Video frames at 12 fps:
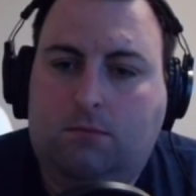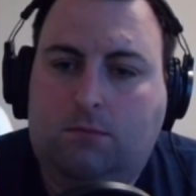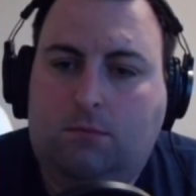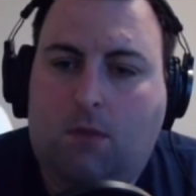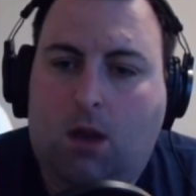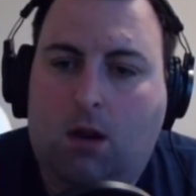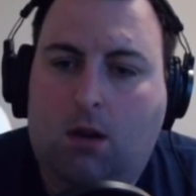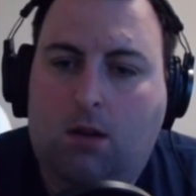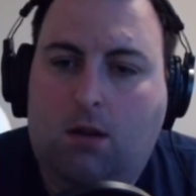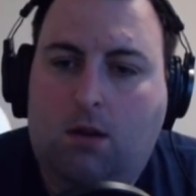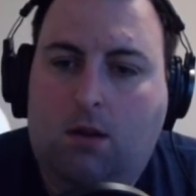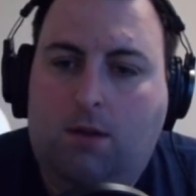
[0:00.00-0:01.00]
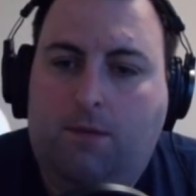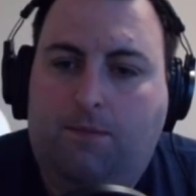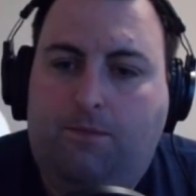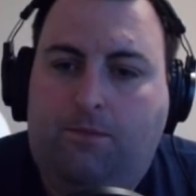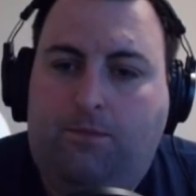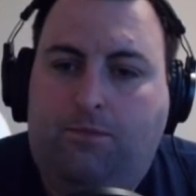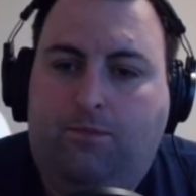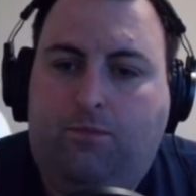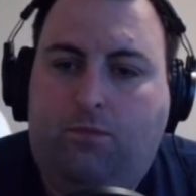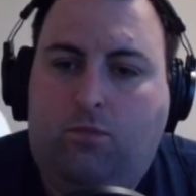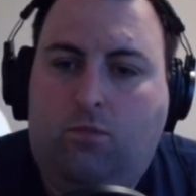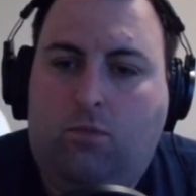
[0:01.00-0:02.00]

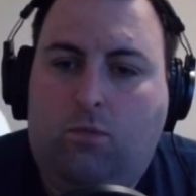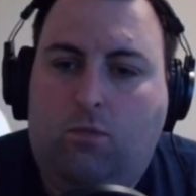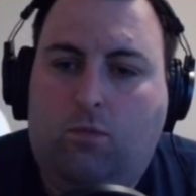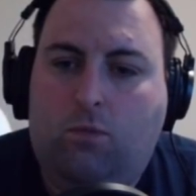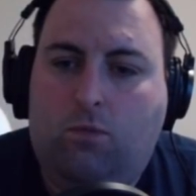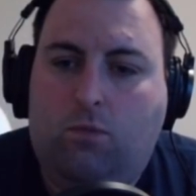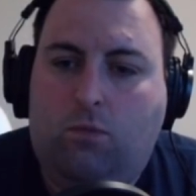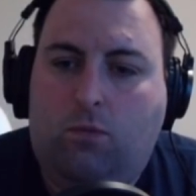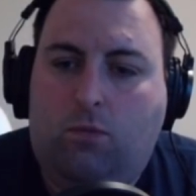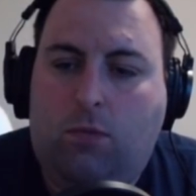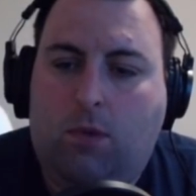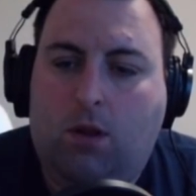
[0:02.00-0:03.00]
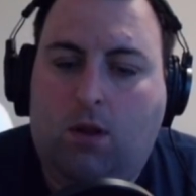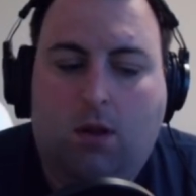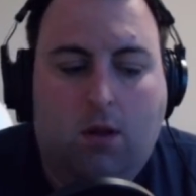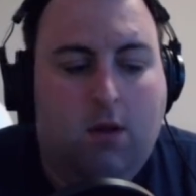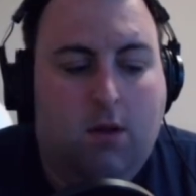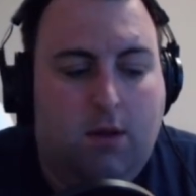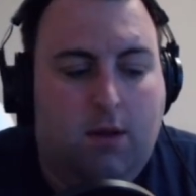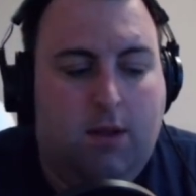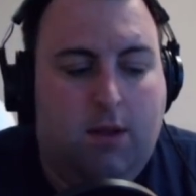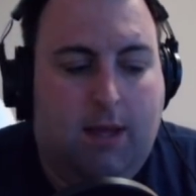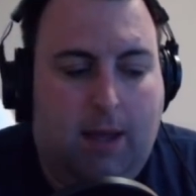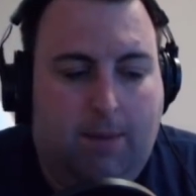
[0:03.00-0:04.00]

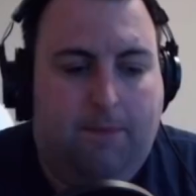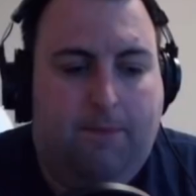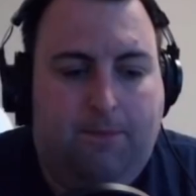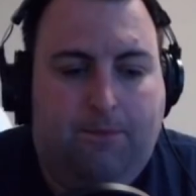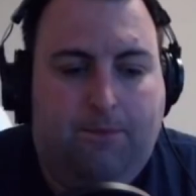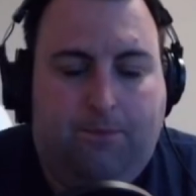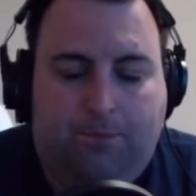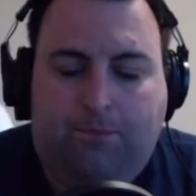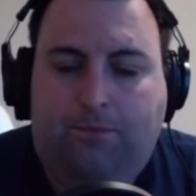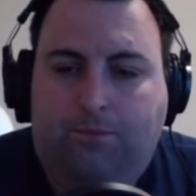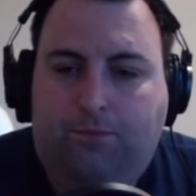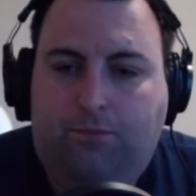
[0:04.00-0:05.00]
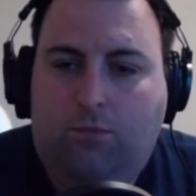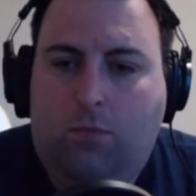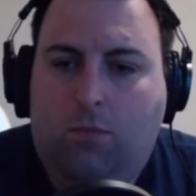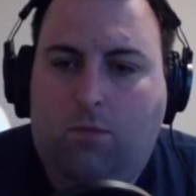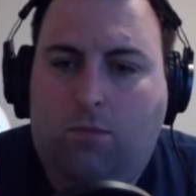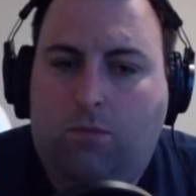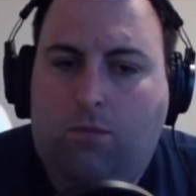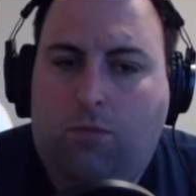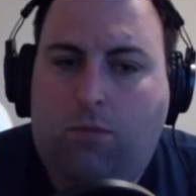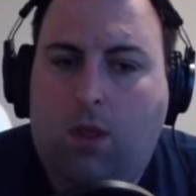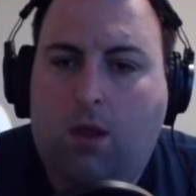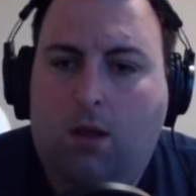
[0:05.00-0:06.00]

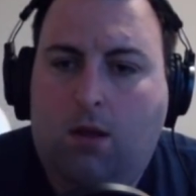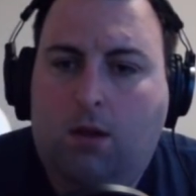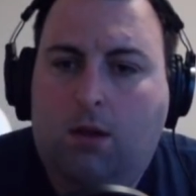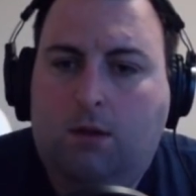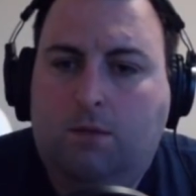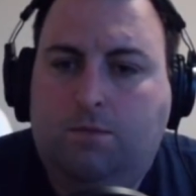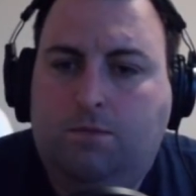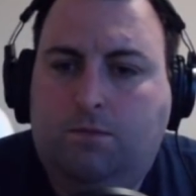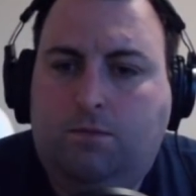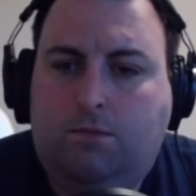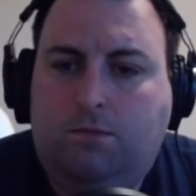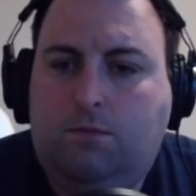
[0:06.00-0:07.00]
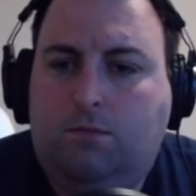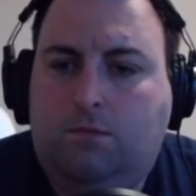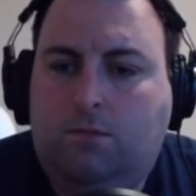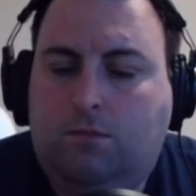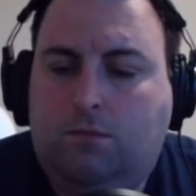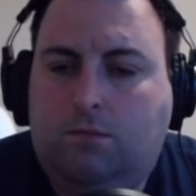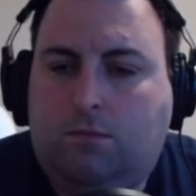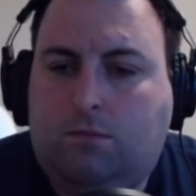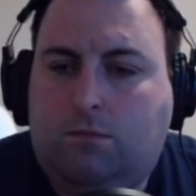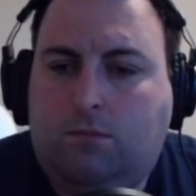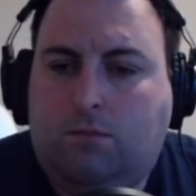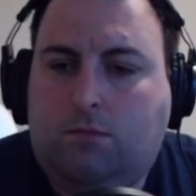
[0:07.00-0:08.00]
No words are spoken by the person on screen.